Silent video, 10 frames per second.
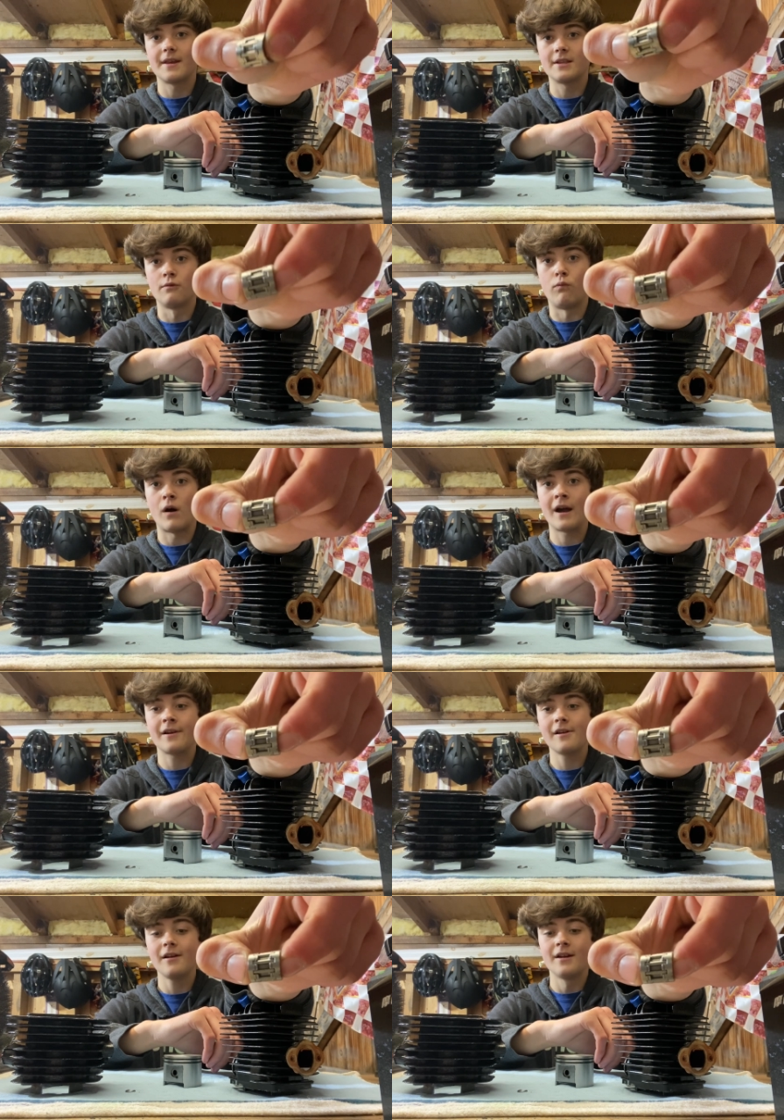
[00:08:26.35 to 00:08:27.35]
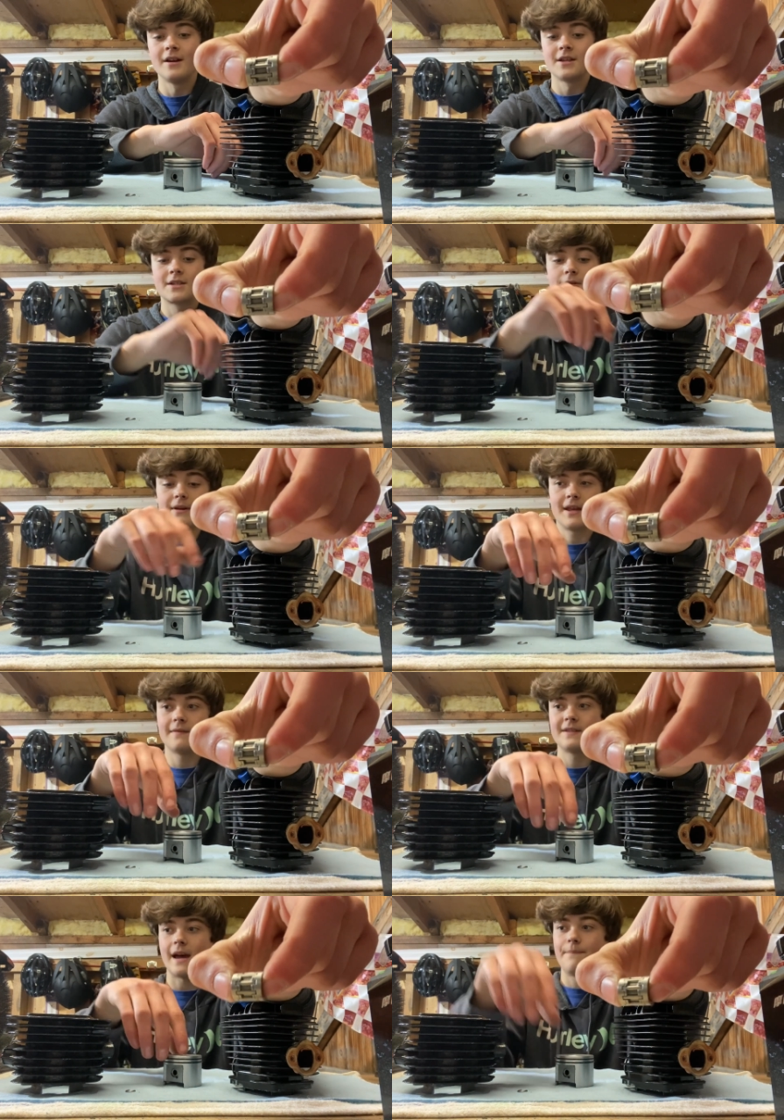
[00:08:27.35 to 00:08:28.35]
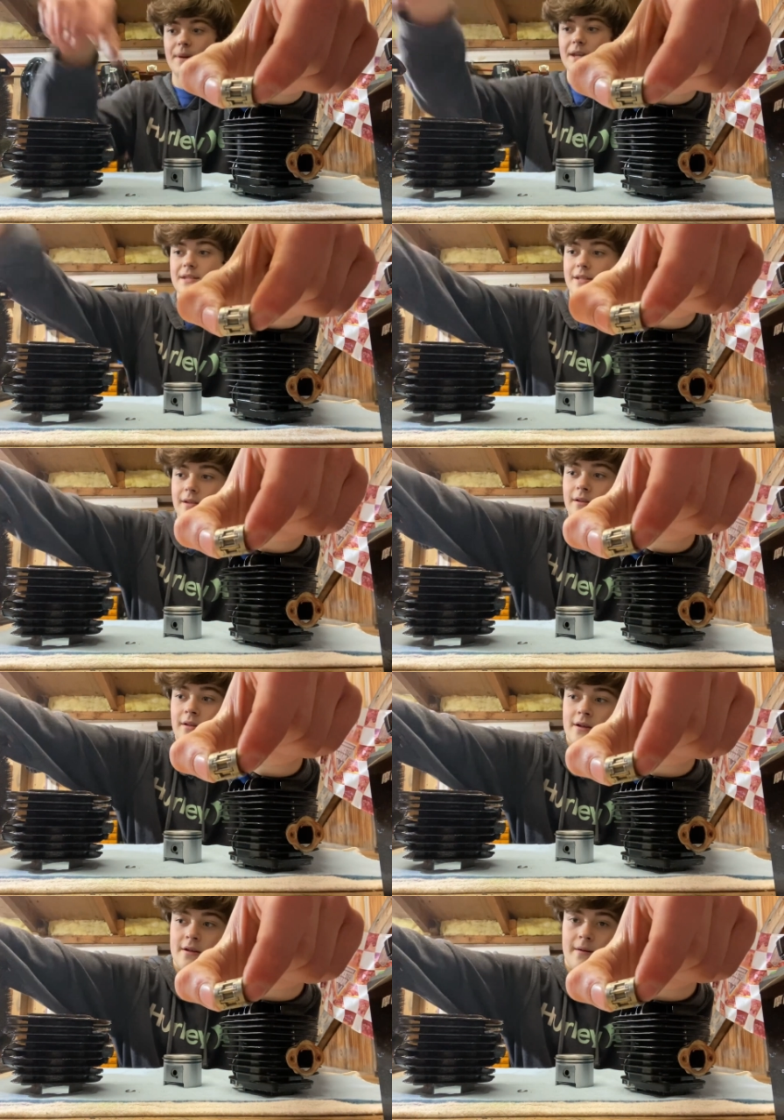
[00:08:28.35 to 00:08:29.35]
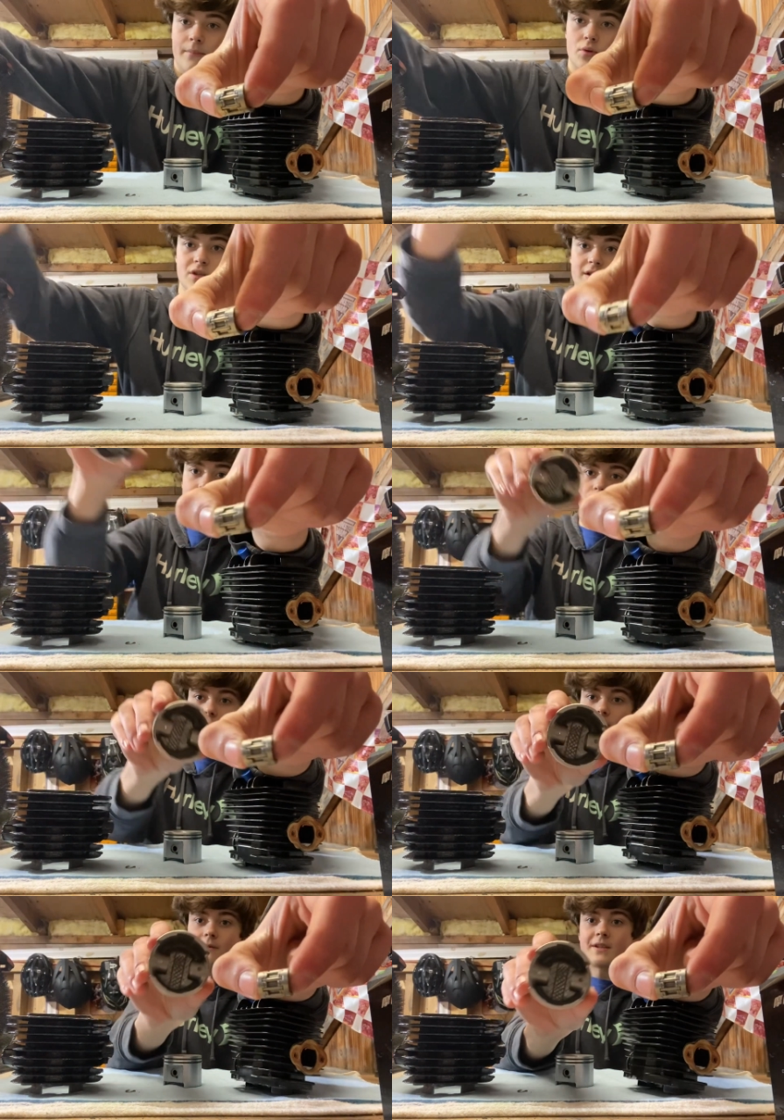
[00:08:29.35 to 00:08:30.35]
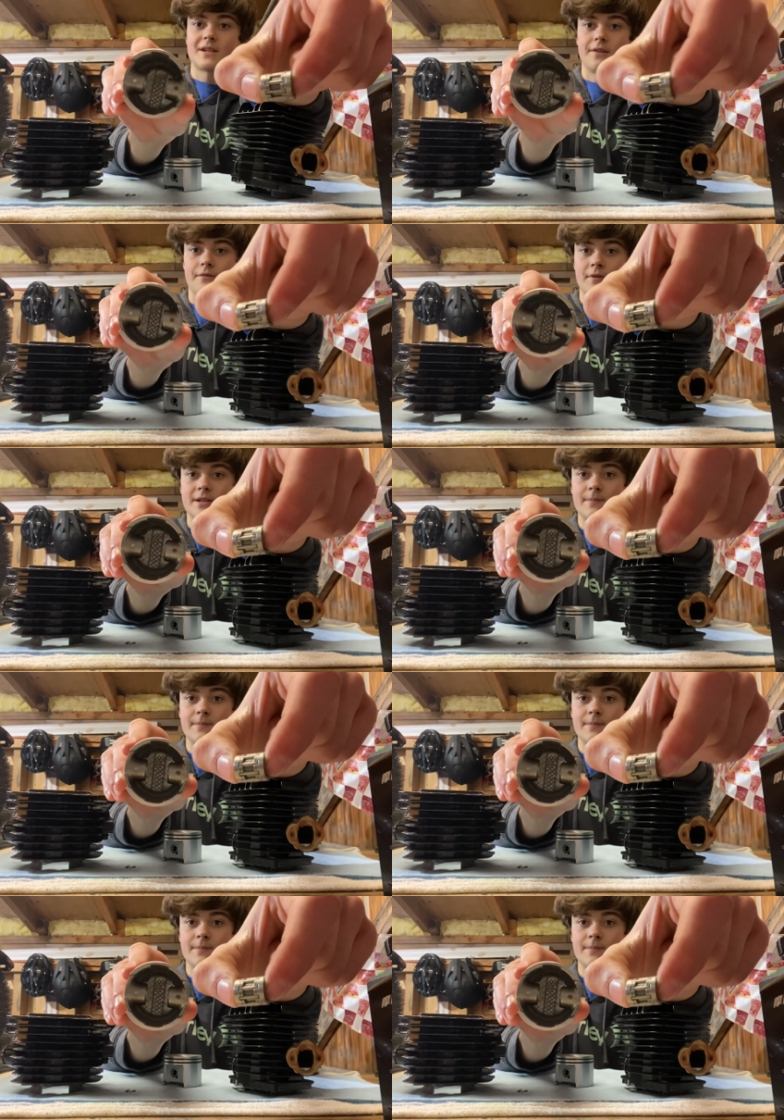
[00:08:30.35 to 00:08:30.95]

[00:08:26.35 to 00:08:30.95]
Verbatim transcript: It's wider, so it gives that piston more support when it's on the wrist